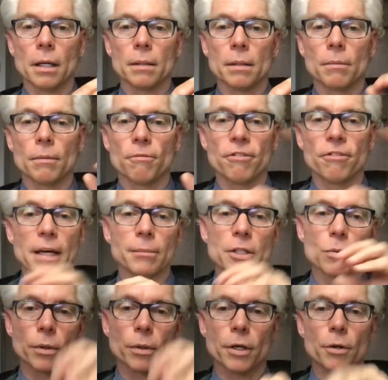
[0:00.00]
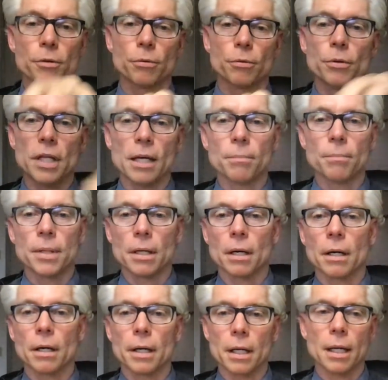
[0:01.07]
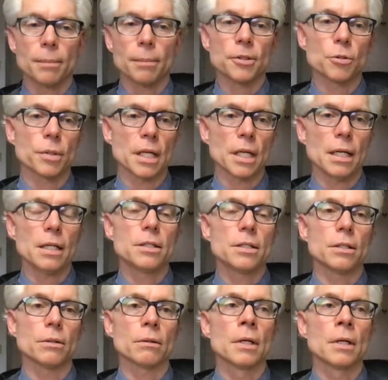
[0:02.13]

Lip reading: families will go through the NPR and accomplish what they need to,